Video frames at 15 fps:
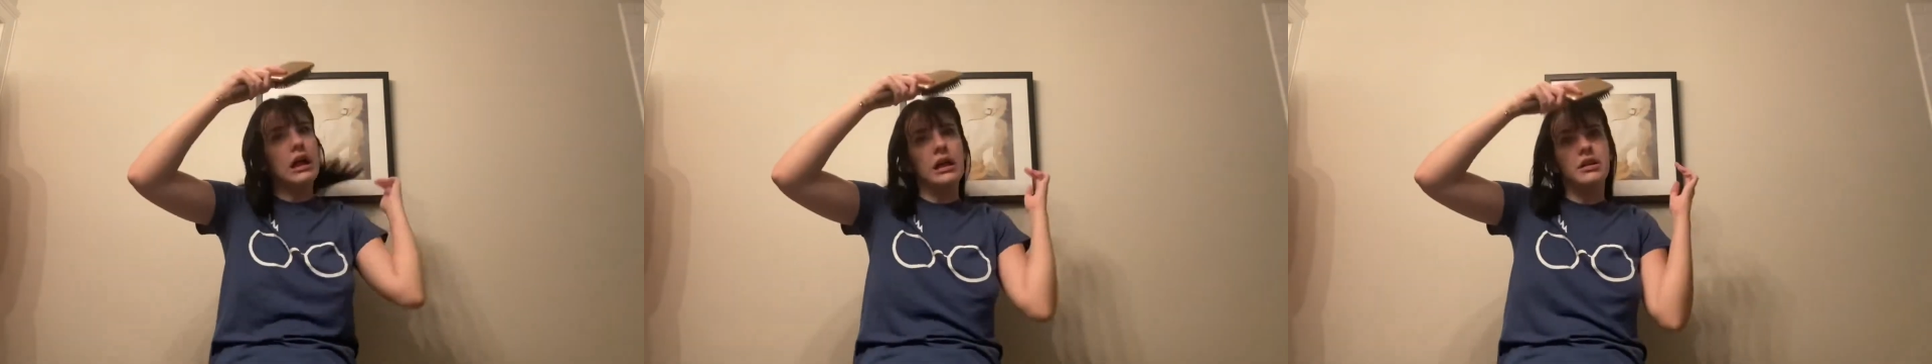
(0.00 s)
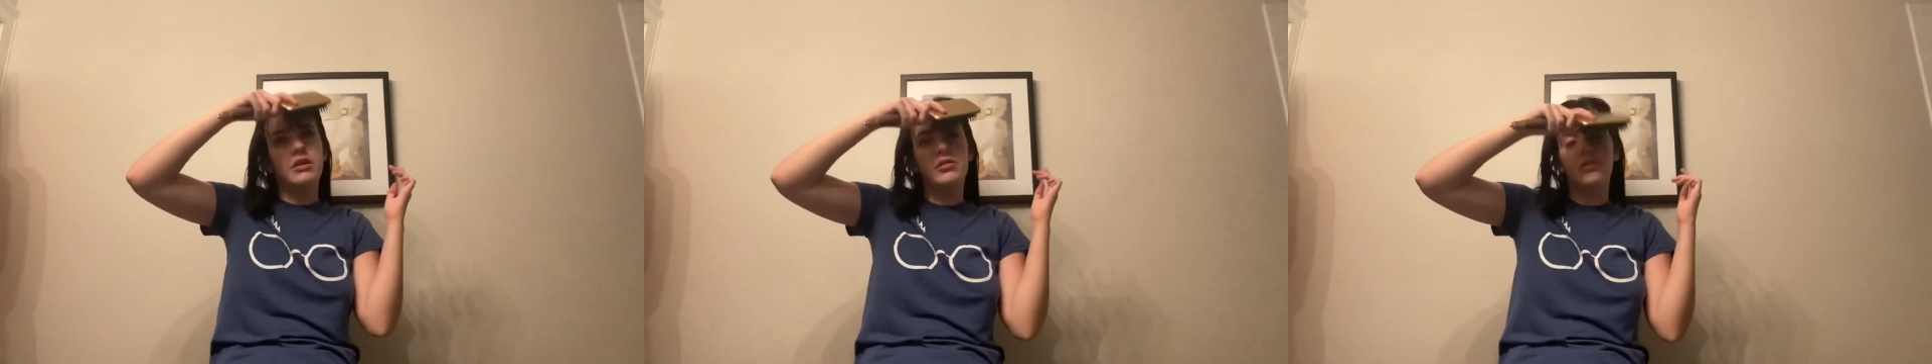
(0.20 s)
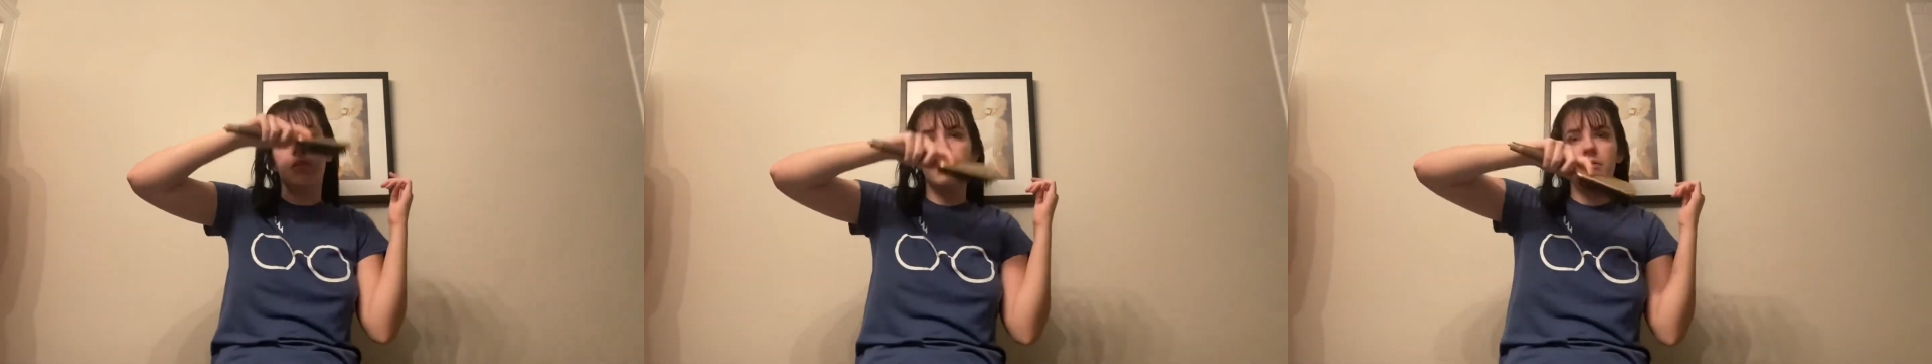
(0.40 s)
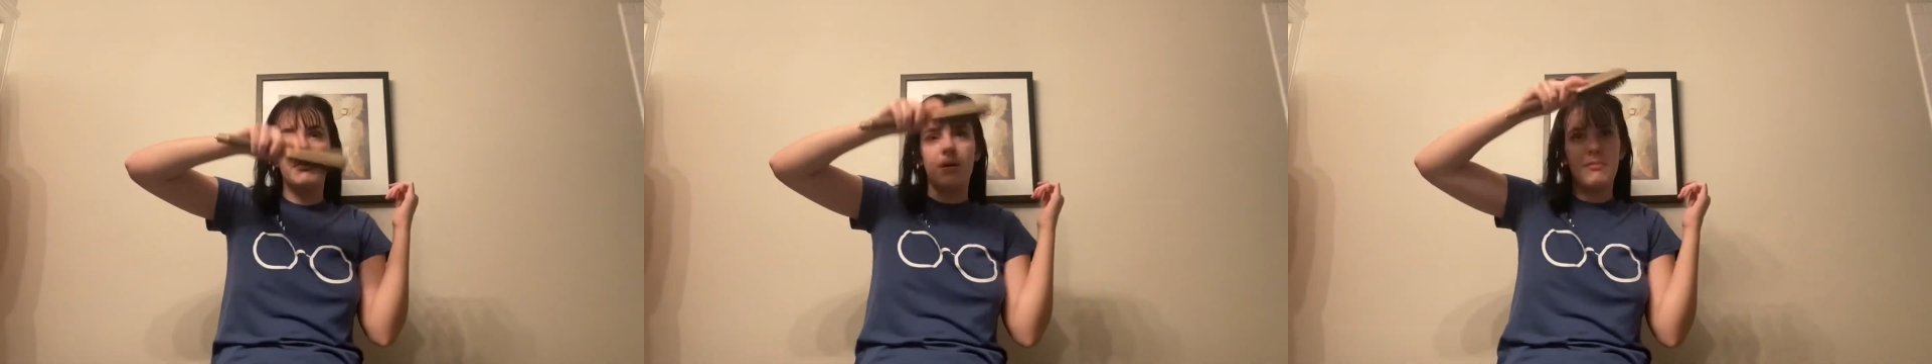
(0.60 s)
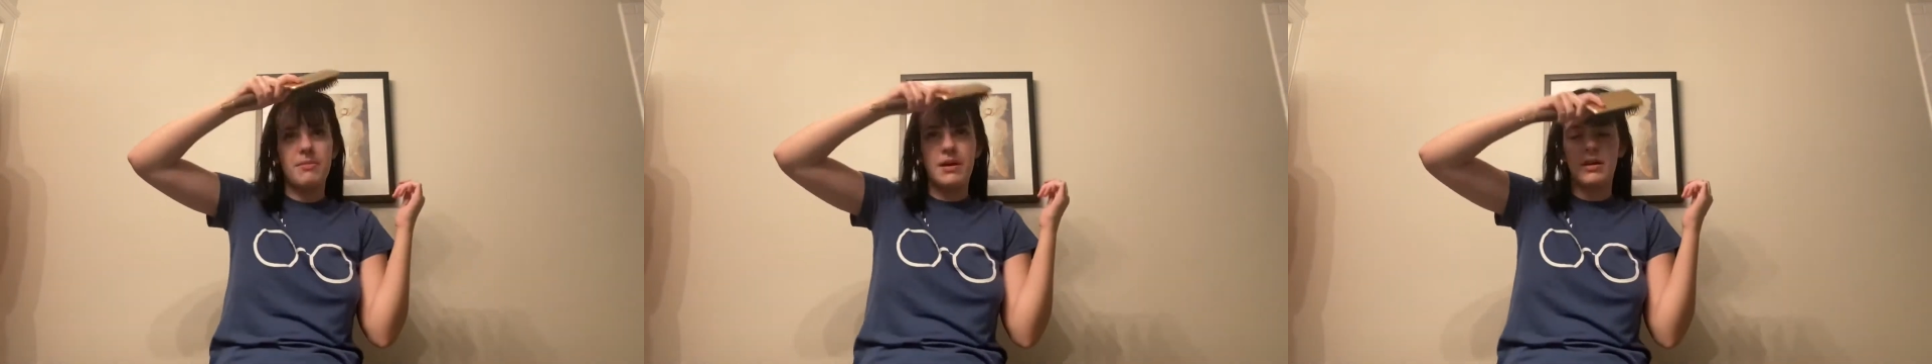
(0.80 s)
you know when
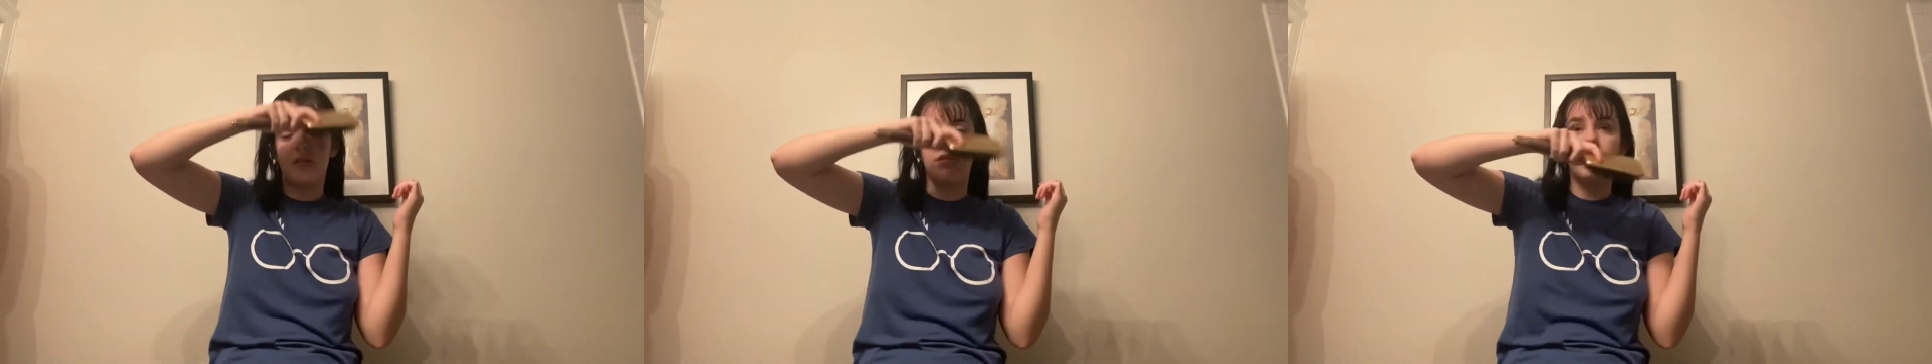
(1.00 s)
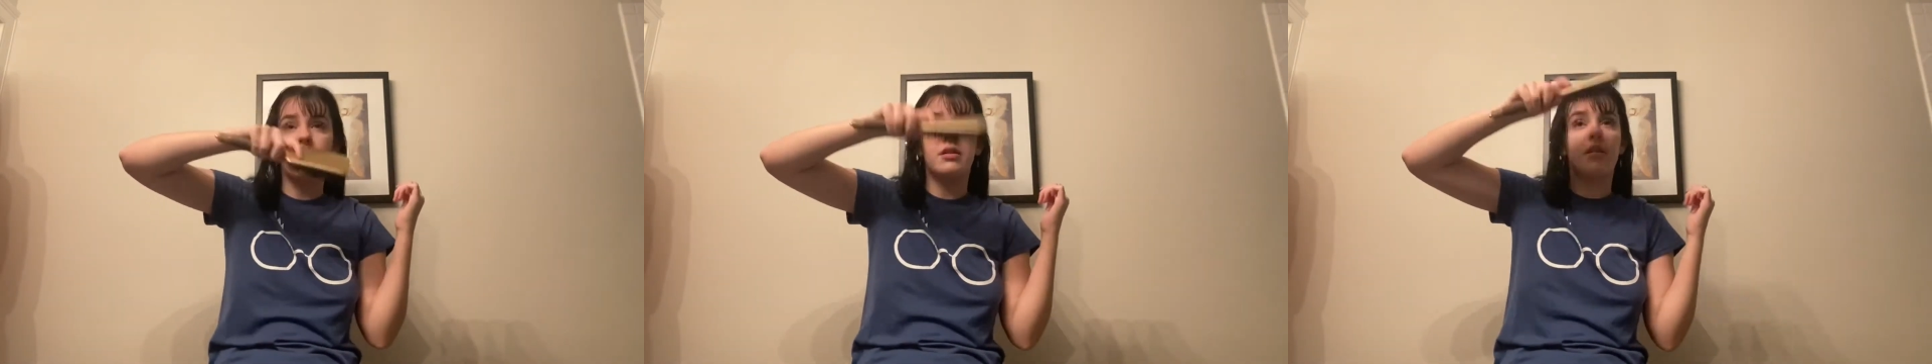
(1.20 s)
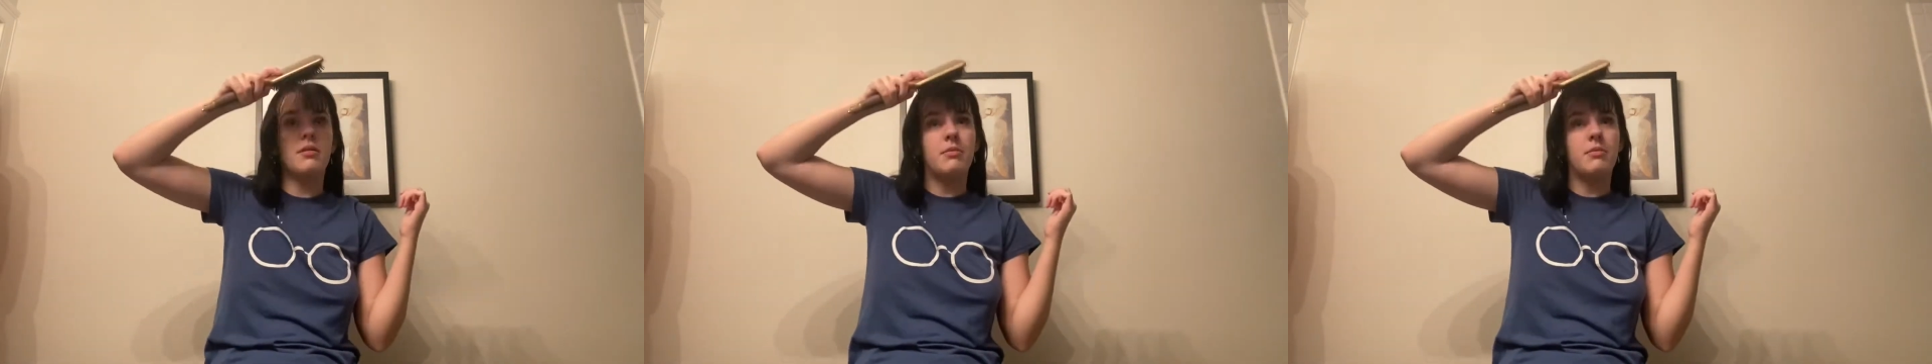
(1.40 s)
my bangs get to the